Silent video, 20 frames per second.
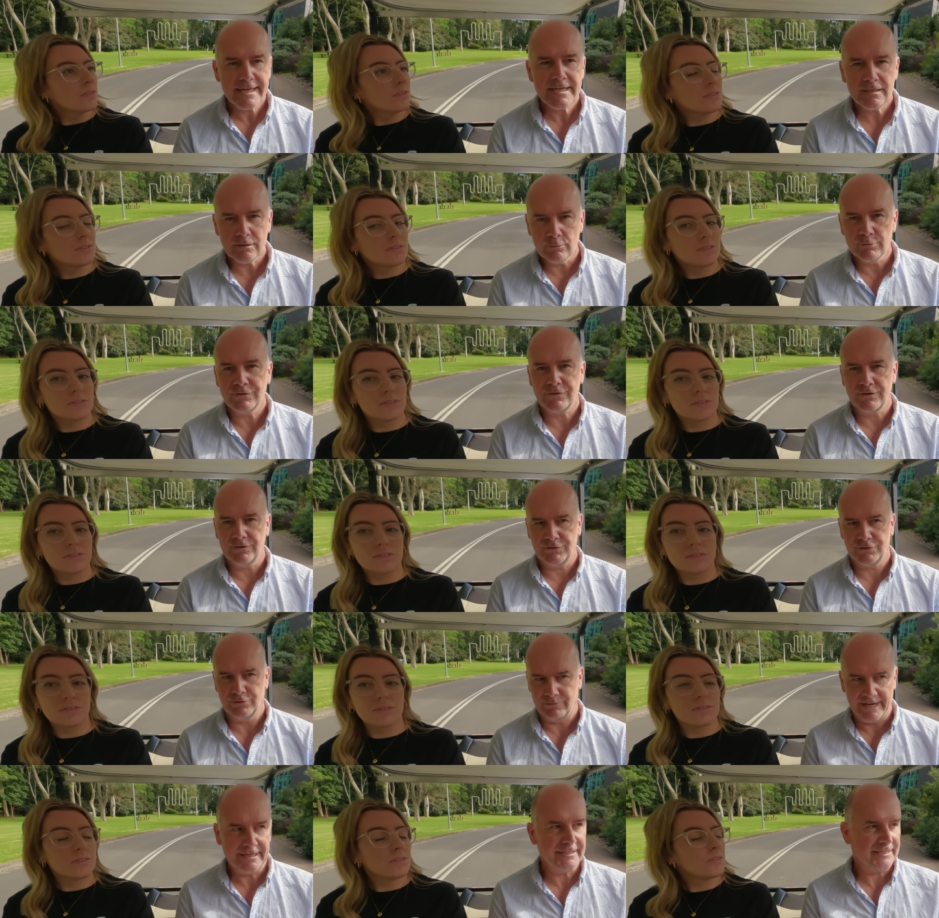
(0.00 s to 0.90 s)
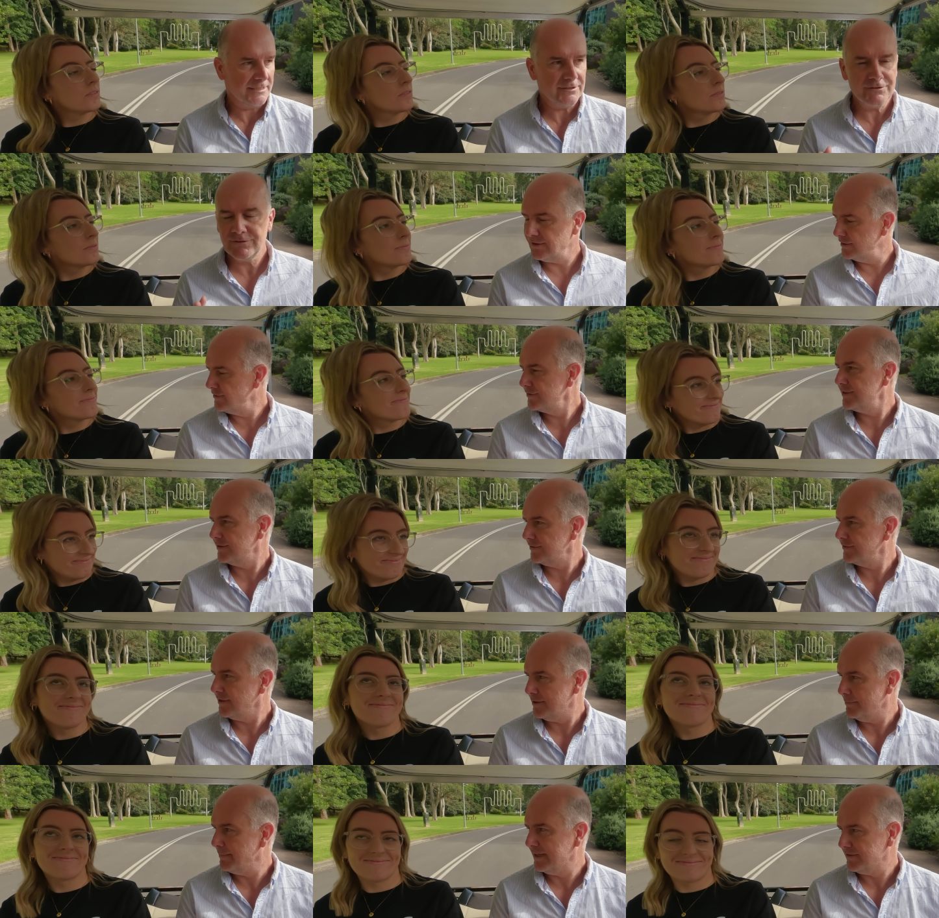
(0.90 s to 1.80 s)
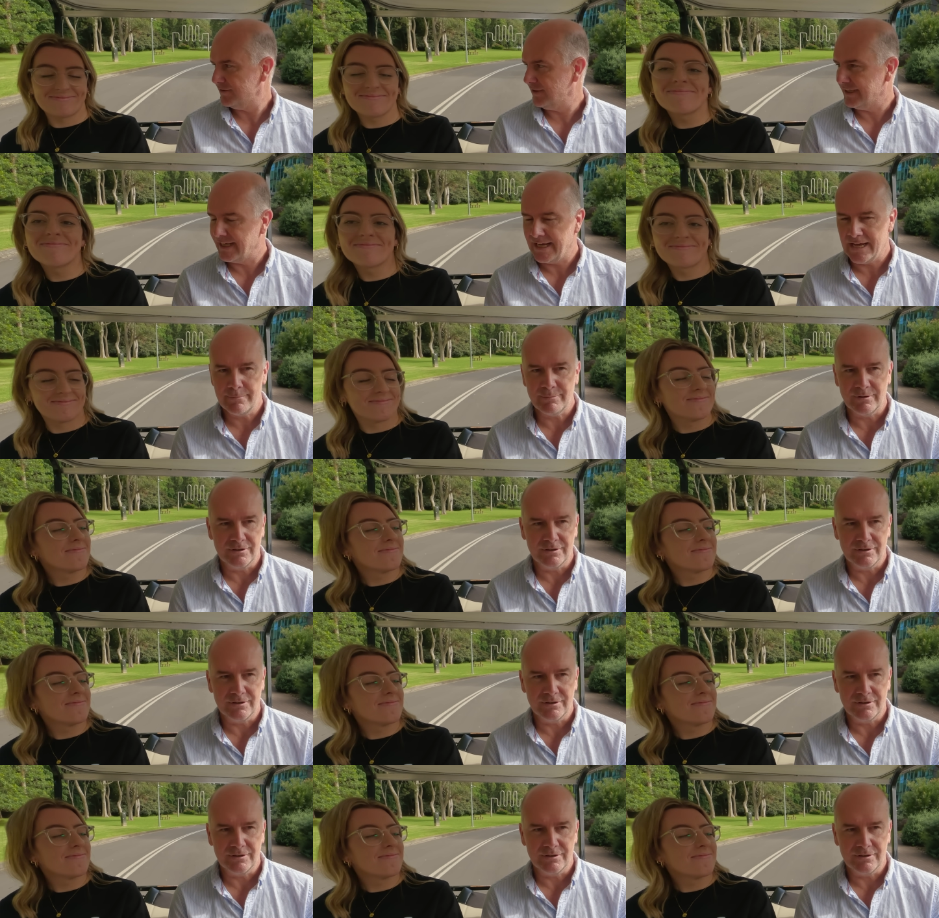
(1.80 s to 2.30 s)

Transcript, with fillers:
Speaker 1: A, it was the surroundings. It's just an amazing